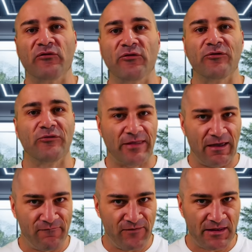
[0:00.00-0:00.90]
to their
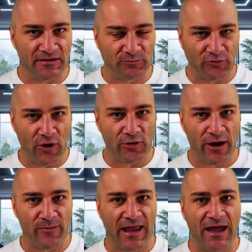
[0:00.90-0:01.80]
fitness
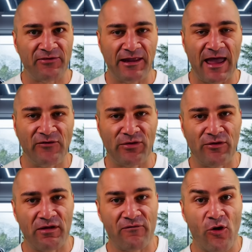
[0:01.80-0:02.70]
programming after the age of
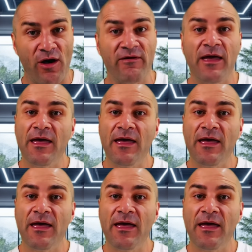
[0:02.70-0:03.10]
35,